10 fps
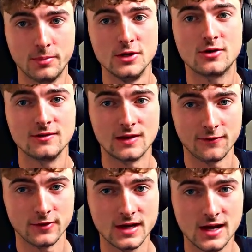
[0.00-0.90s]
but you can
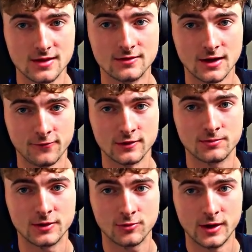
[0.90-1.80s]
definitely hear the difference
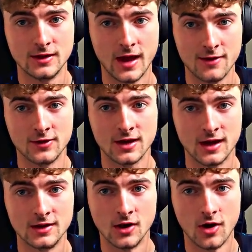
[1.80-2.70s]
between having it
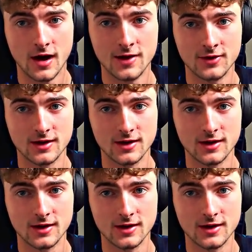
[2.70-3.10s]
and not having